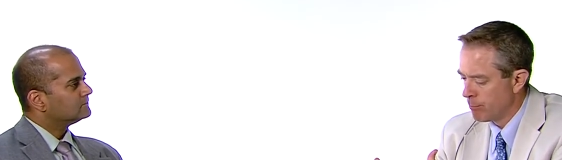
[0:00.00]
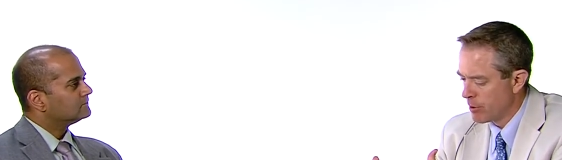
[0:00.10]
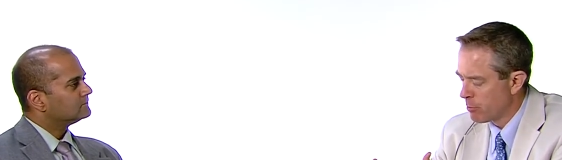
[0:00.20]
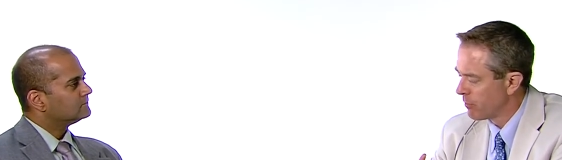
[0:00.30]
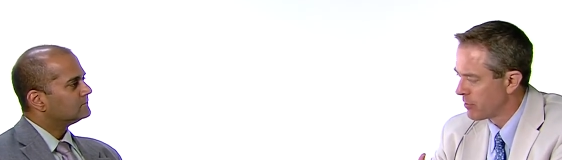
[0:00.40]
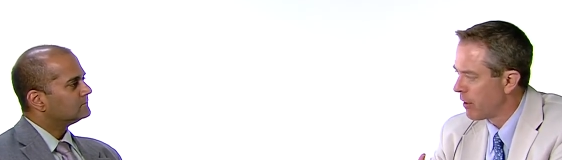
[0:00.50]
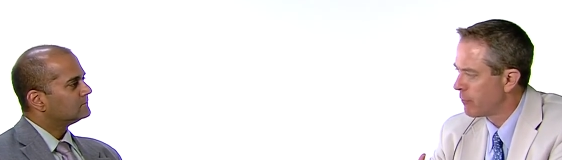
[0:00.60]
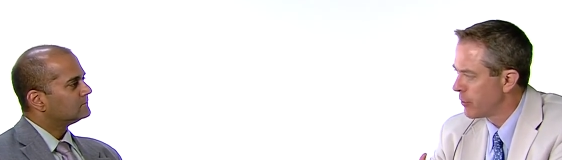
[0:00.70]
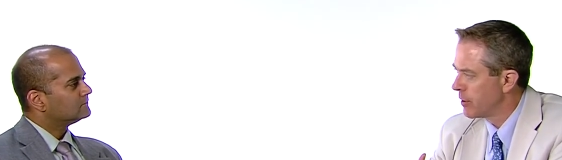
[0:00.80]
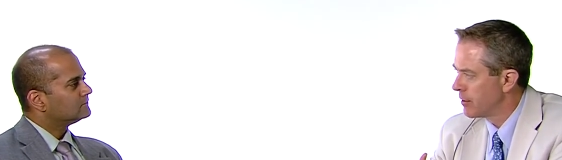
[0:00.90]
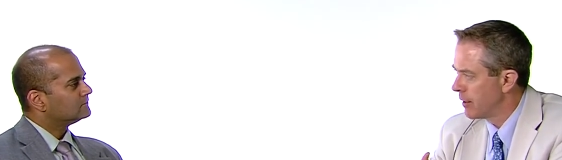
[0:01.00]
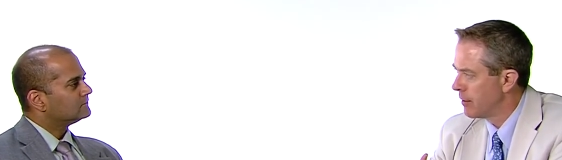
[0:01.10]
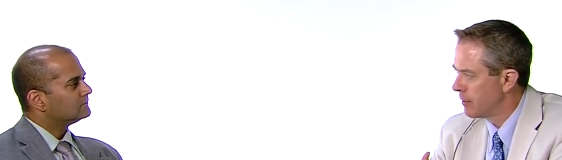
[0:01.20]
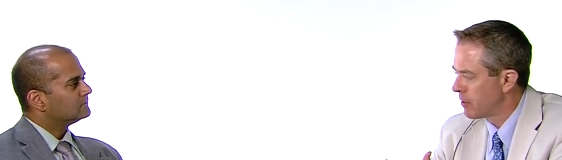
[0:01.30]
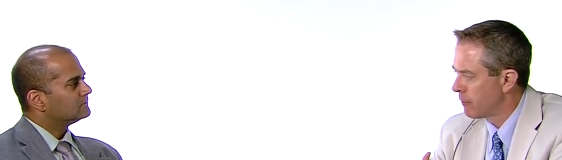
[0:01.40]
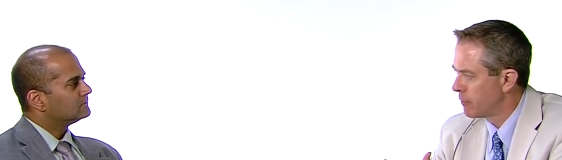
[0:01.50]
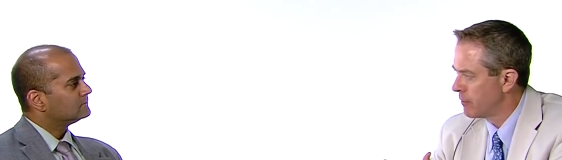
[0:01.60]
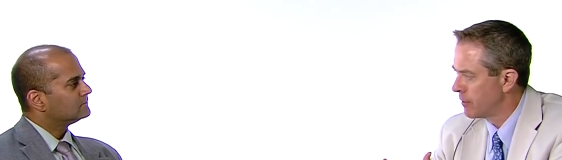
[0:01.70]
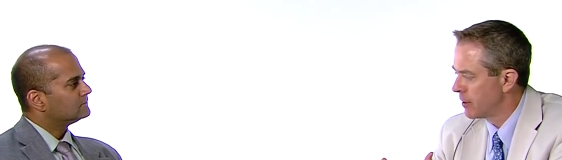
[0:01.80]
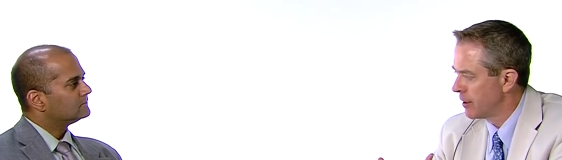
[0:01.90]
Speaker 1: principle of sovereignty, uh,
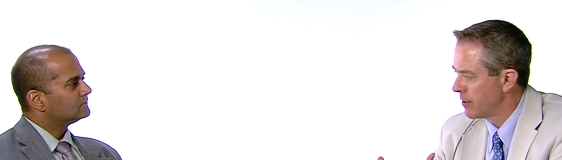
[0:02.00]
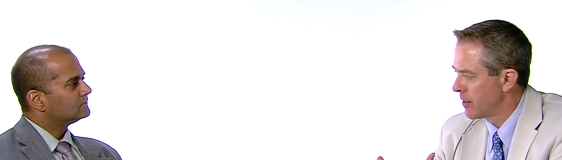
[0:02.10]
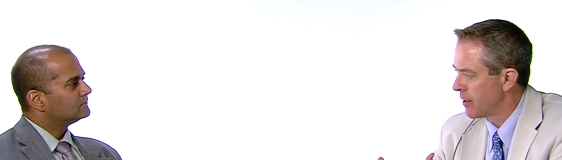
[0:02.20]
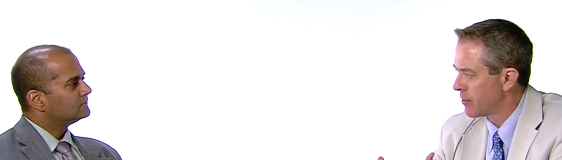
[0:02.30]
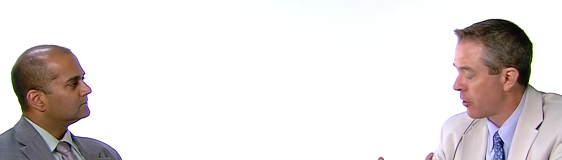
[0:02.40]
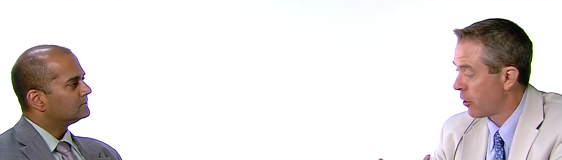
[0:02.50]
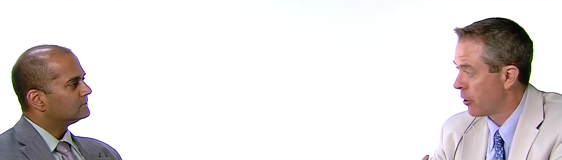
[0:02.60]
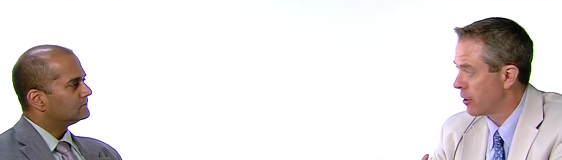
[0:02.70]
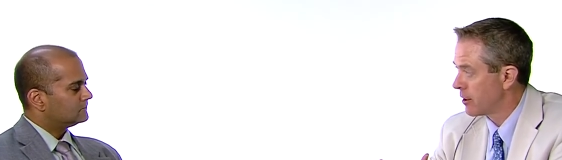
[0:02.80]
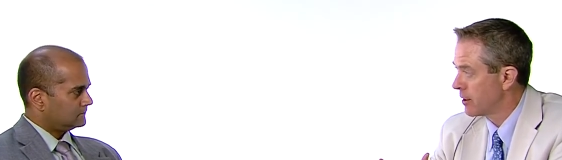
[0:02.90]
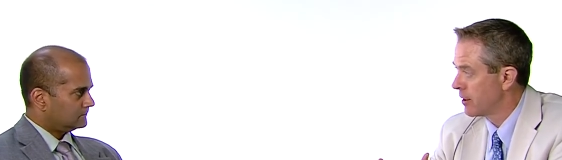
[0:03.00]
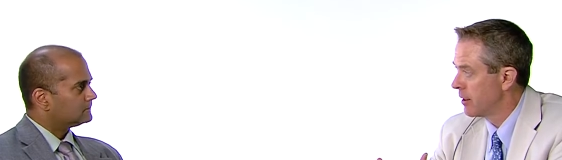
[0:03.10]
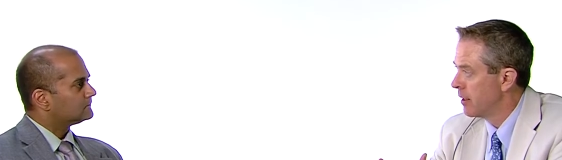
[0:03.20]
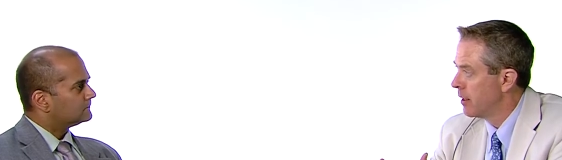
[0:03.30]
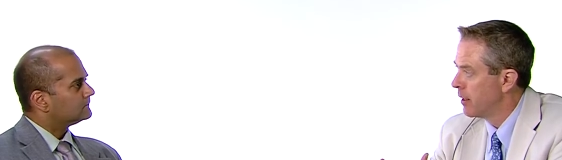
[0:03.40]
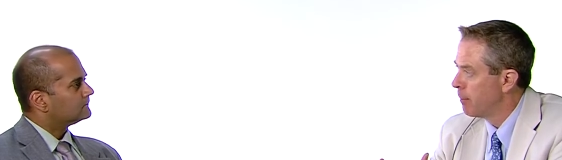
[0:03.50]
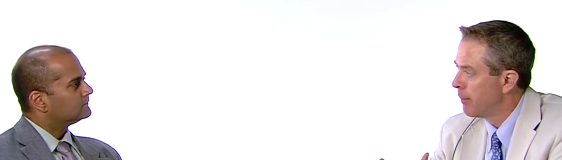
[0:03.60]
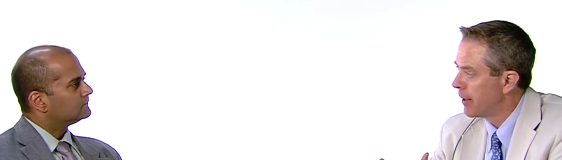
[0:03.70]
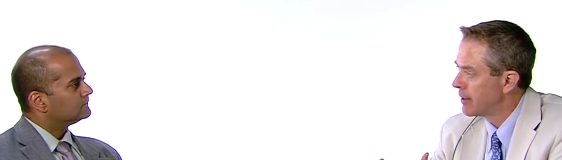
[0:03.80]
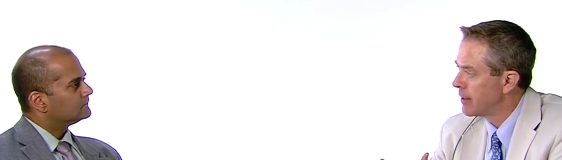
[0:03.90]
sovereignty is at its heart.
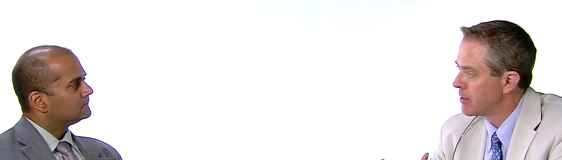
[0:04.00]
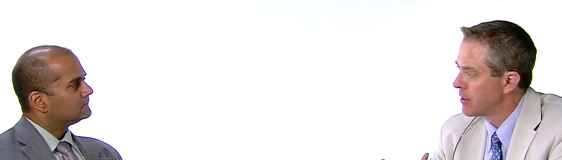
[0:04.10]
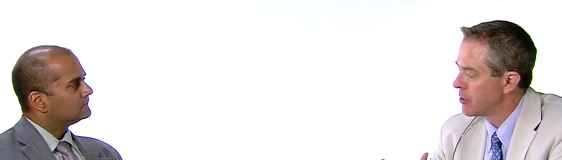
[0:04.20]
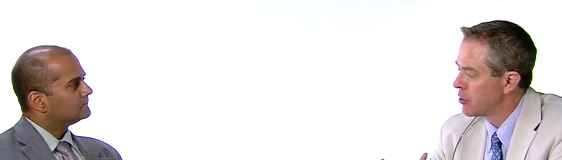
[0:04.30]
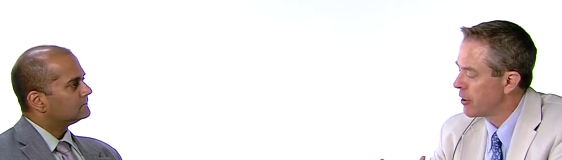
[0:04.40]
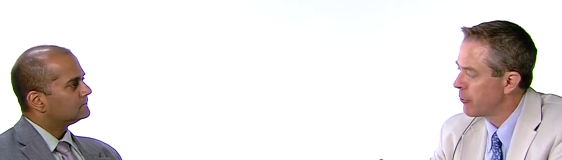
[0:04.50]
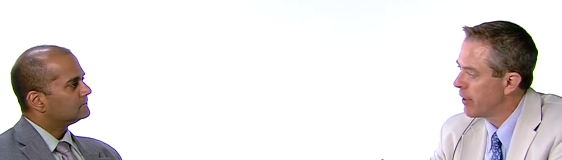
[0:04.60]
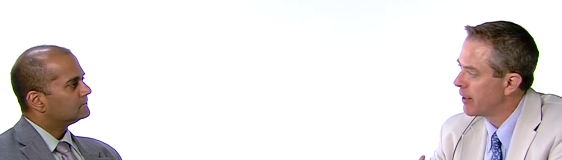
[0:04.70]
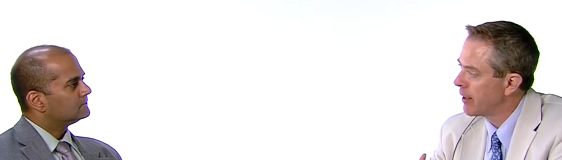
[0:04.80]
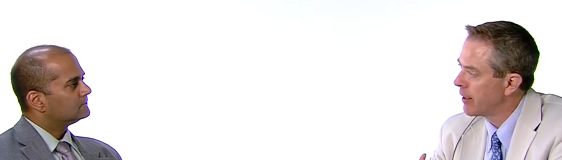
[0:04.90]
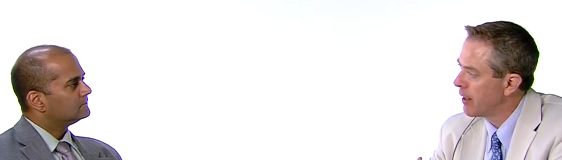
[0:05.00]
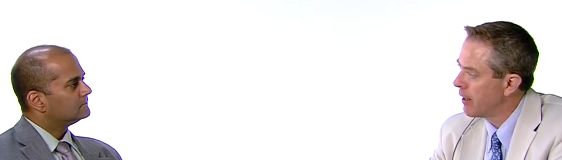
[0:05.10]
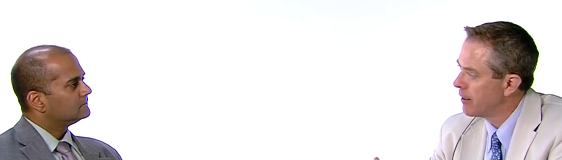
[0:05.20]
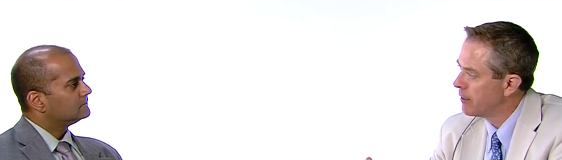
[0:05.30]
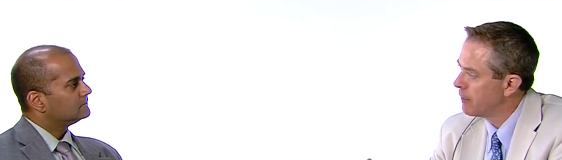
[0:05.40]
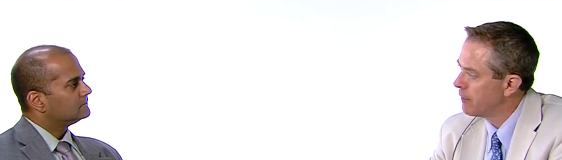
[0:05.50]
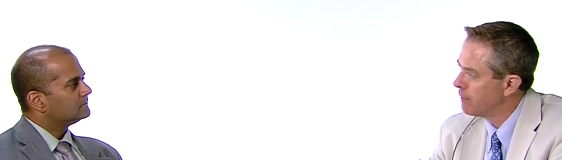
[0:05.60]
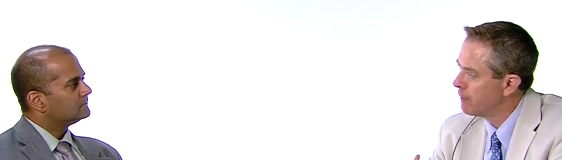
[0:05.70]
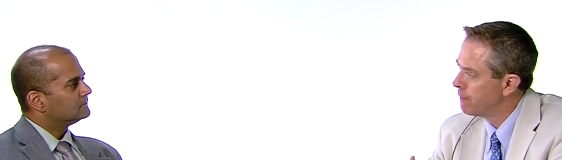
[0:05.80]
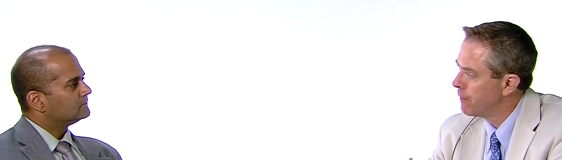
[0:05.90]
But is it generating any kind
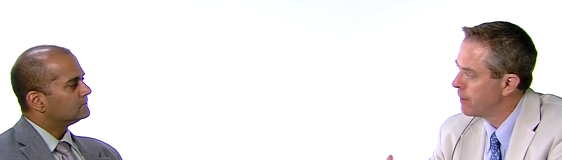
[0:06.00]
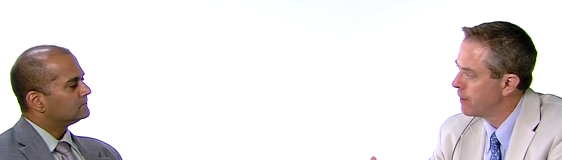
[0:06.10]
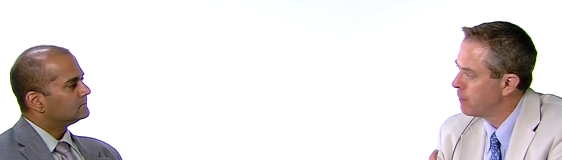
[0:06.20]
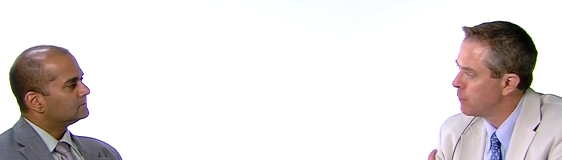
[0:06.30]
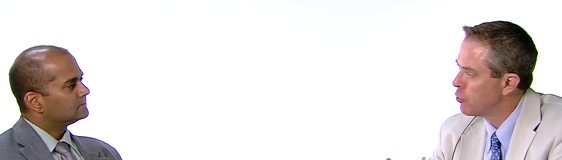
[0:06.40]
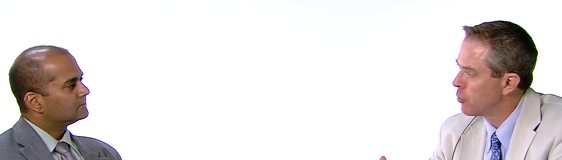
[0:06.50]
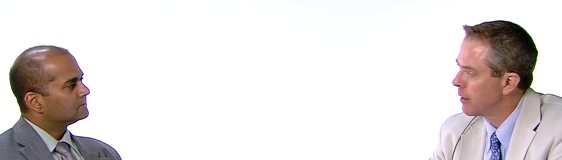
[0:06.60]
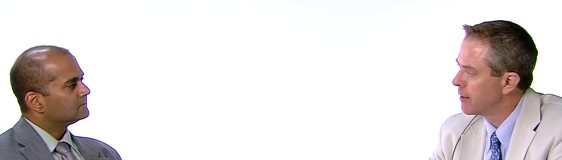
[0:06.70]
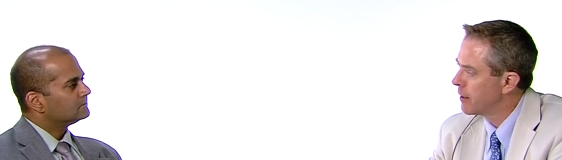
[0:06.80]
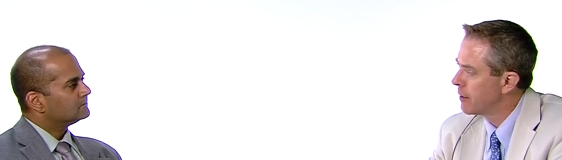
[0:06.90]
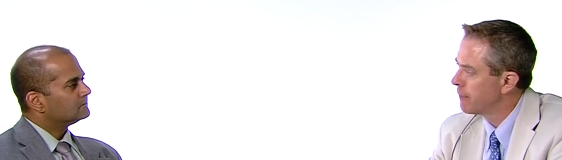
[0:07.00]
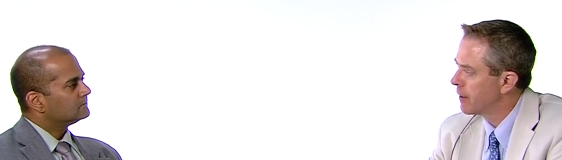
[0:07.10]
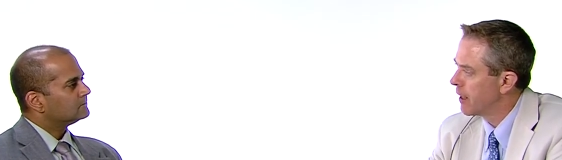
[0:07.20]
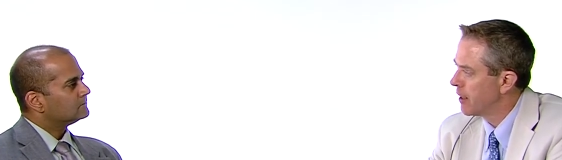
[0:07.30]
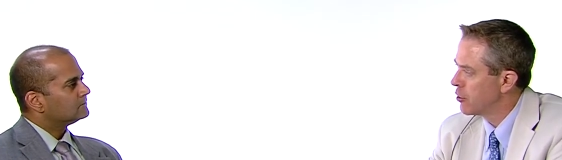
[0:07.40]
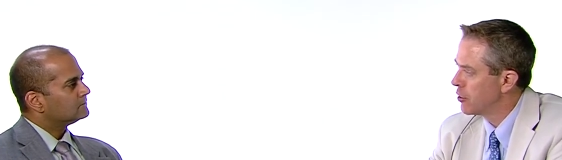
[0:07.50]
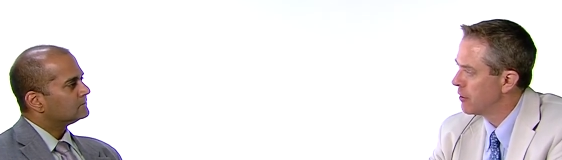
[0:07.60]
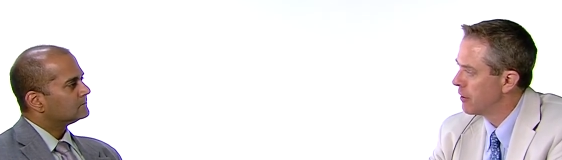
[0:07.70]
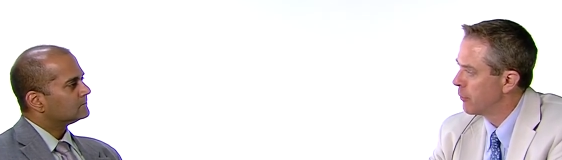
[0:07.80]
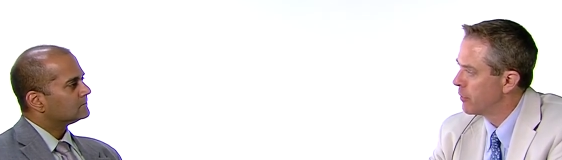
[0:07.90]
of uh, mutual
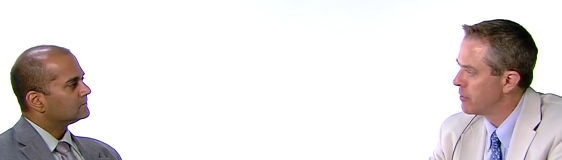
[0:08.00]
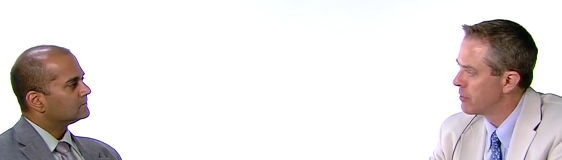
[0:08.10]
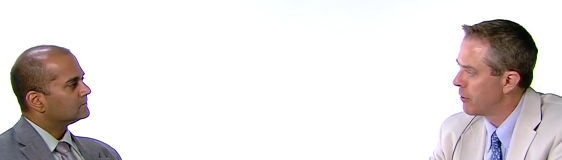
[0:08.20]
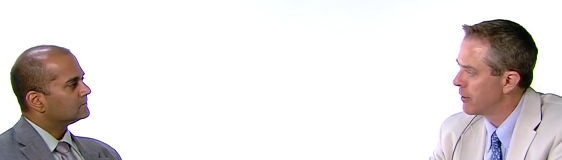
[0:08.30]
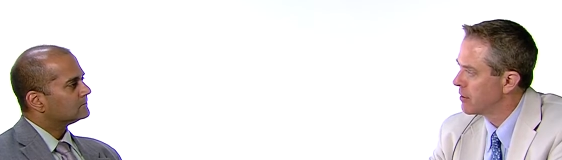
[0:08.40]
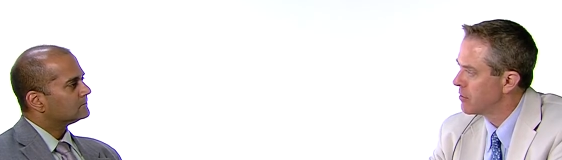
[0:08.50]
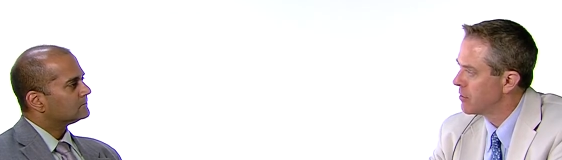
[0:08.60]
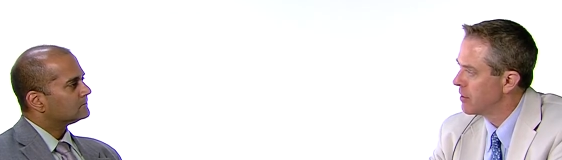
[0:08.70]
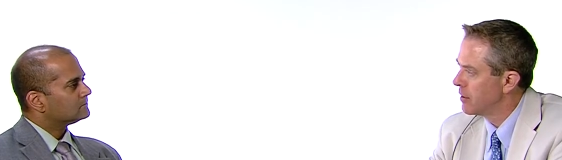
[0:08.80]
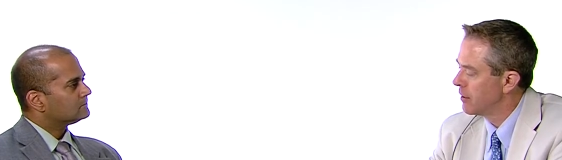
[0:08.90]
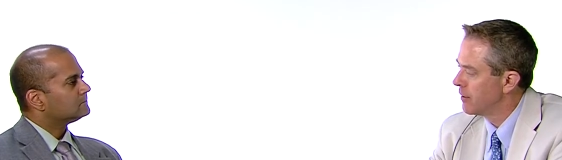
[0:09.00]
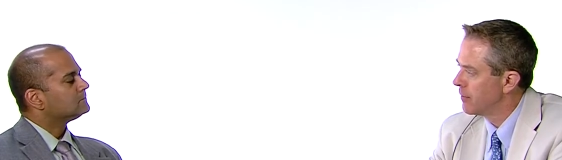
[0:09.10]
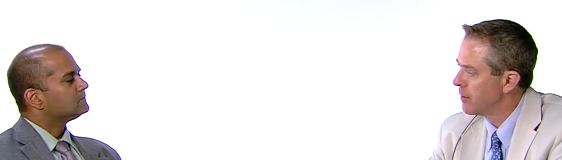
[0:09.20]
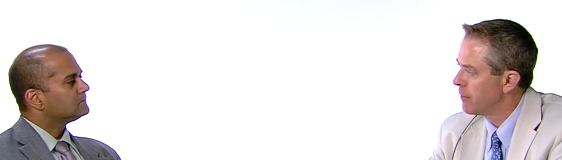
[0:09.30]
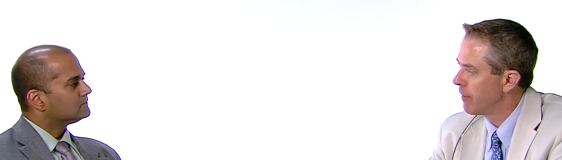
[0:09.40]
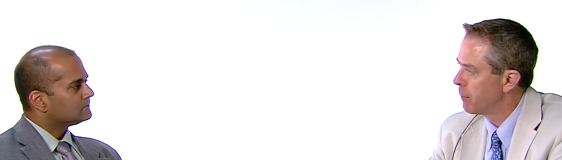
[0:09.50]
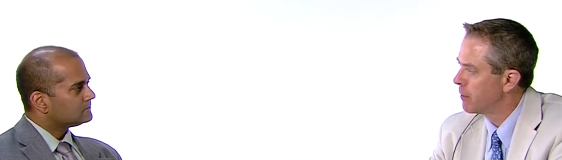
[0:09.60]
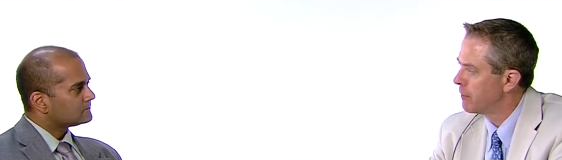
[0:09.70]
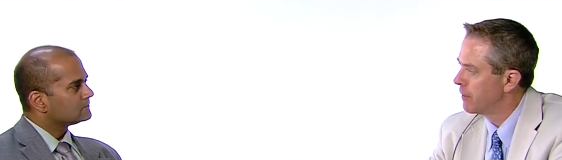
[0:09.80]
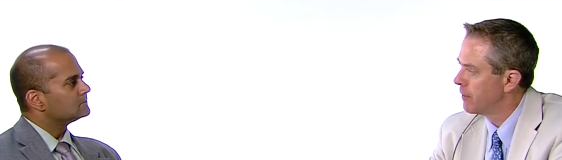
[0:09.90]
identification? Are we starting to see uh, the
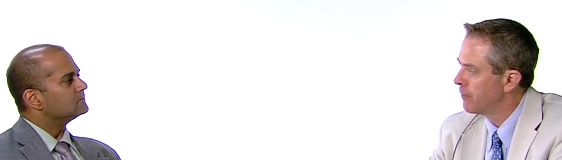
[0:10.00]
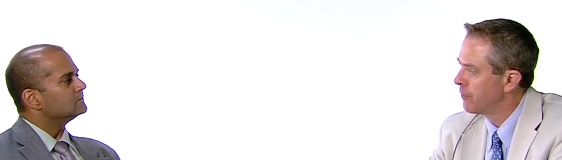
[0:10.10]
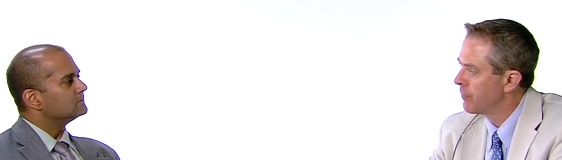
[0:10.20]
development of a